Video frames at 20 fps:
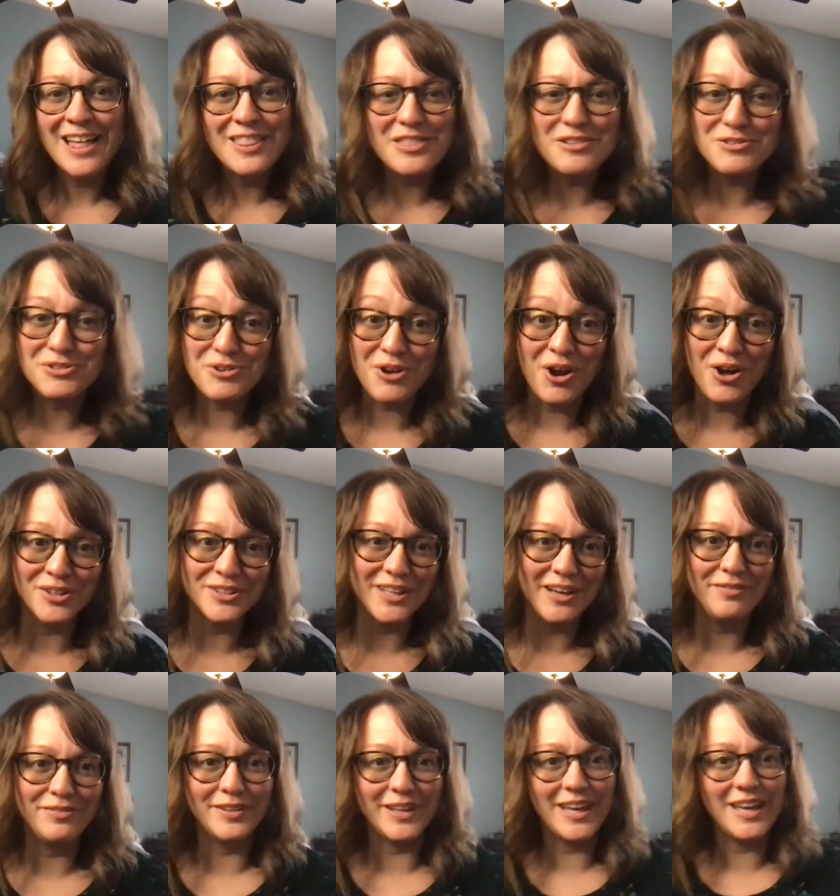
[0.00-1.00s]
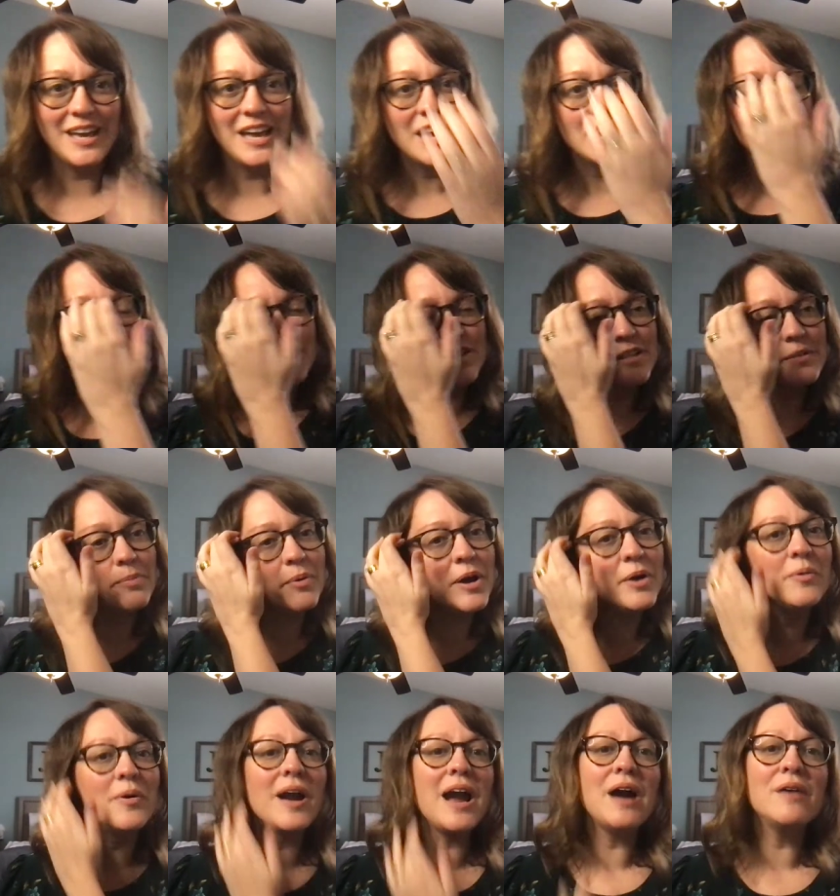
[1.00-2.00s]
Those are all lovely. To the
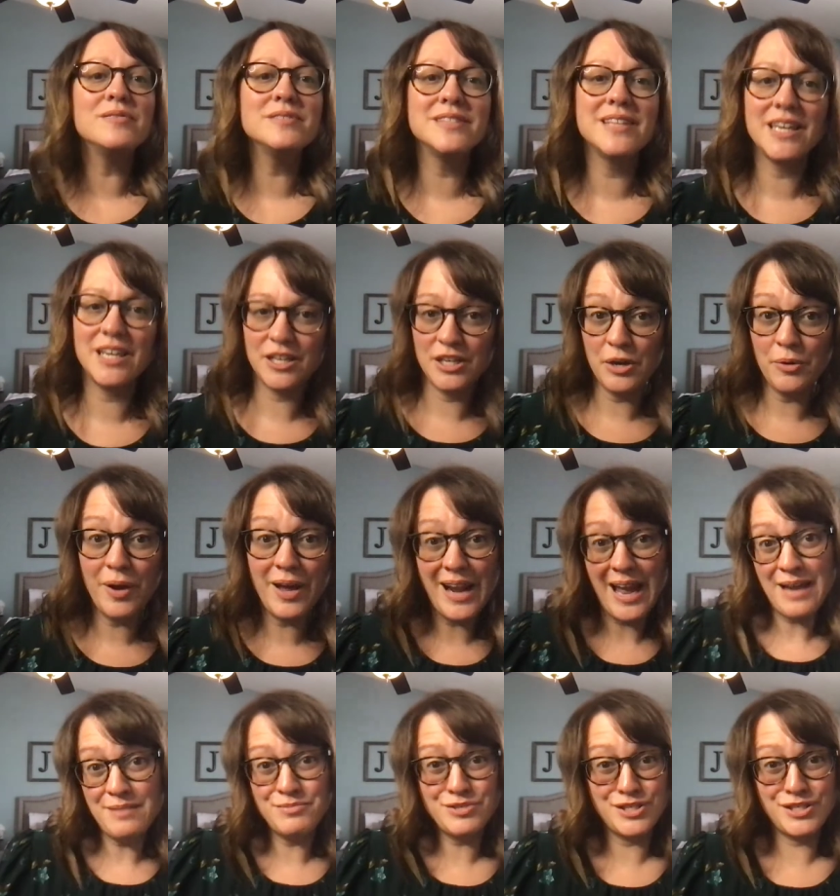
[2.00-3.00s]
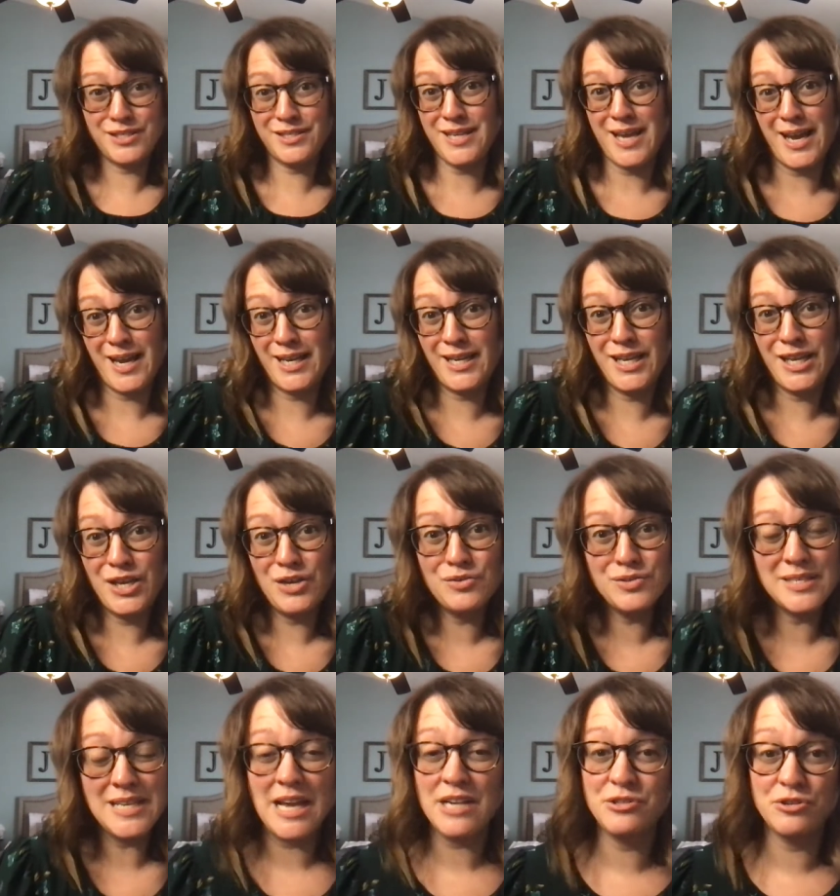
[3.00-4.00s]
point where I was like, you know what? I'm just not going to
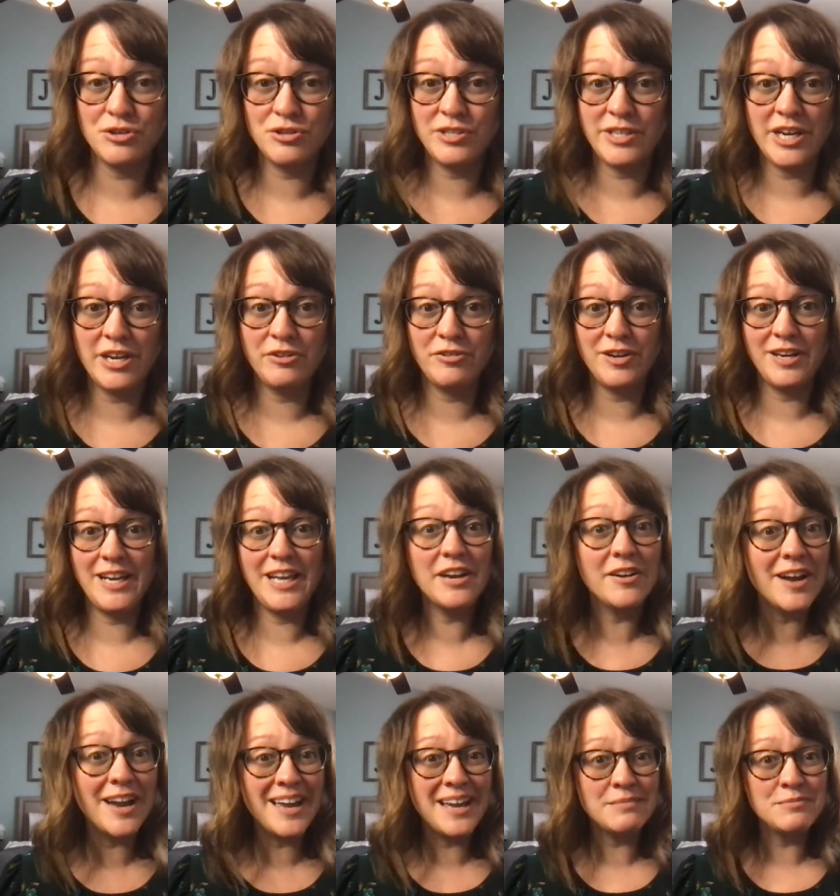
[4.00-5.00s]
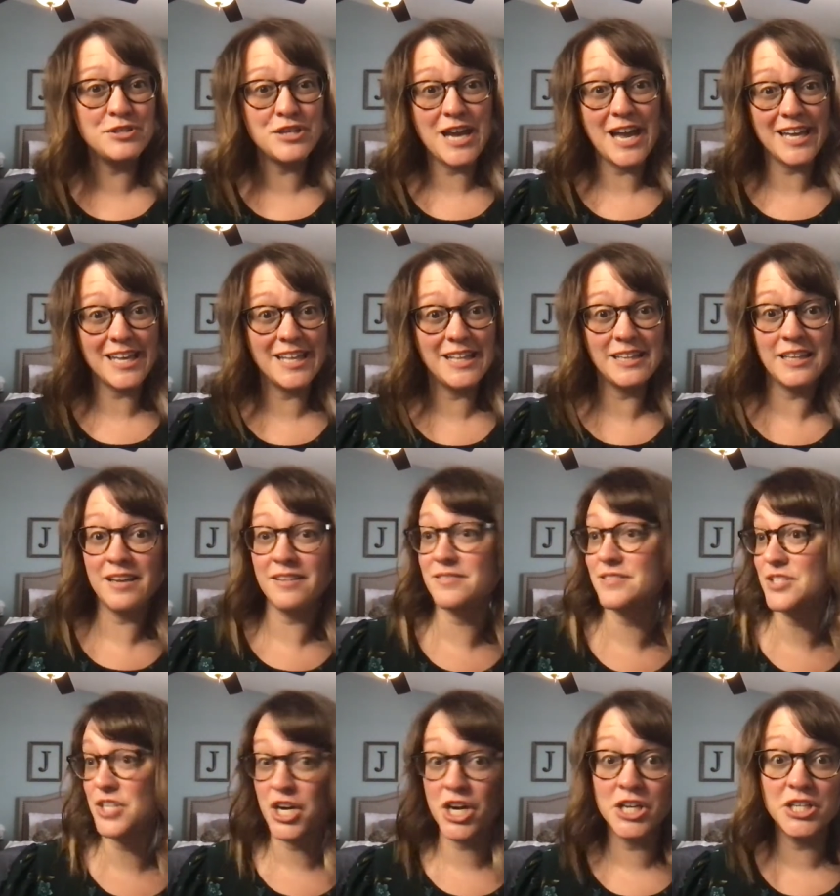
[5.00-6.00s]
use natural deodorant. Here I am, Jacquie
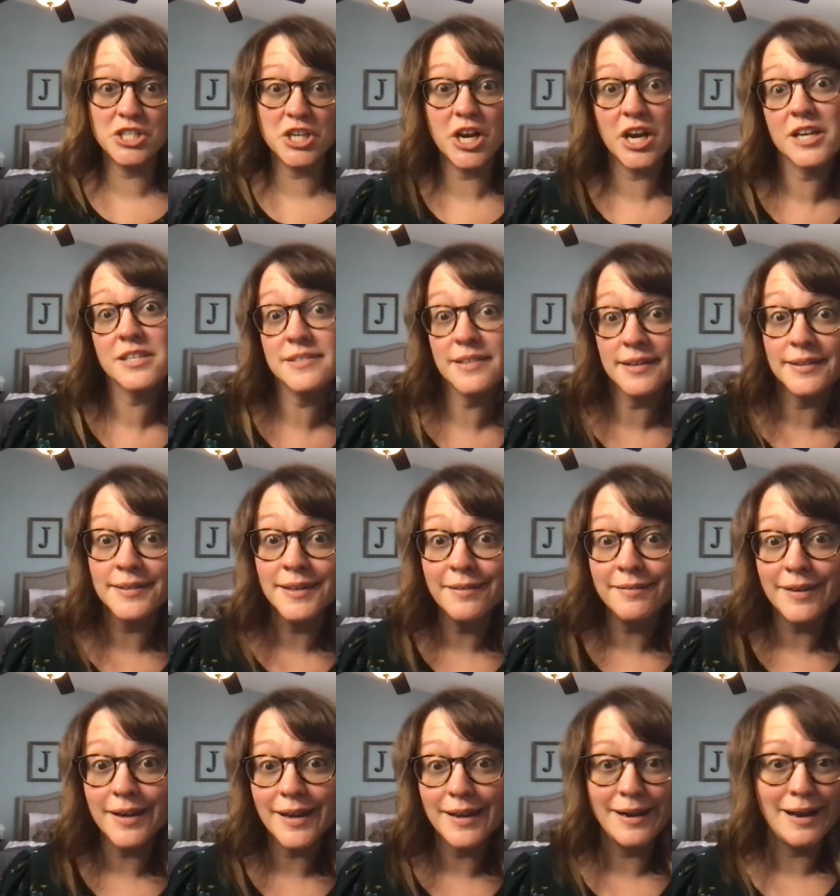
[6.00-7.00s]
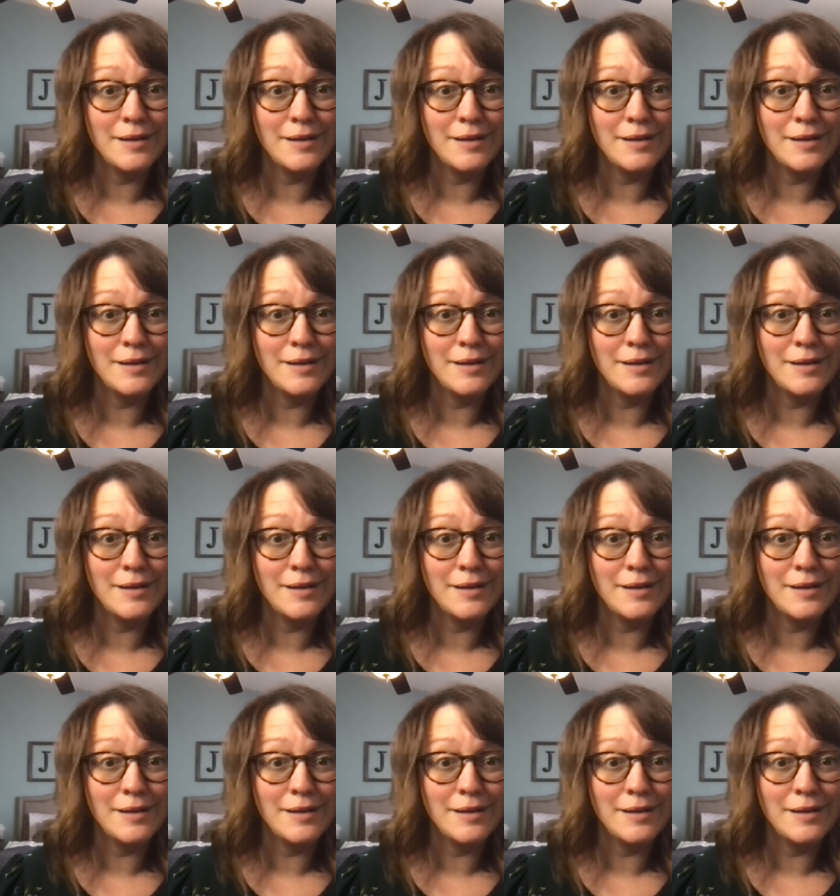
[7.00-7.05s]
loves non toxic living.